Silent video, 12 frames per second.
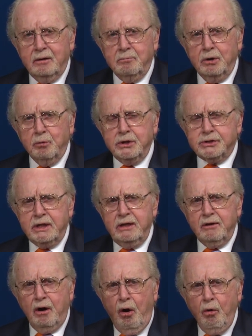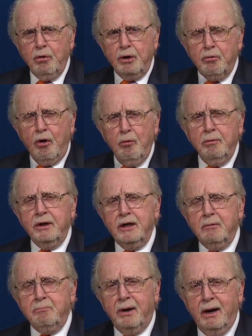But we see the Holy Roman
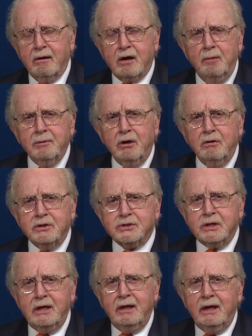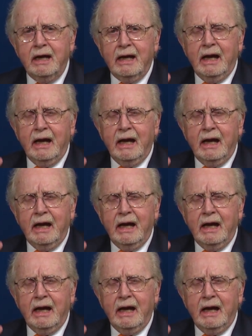Empire coming on the scene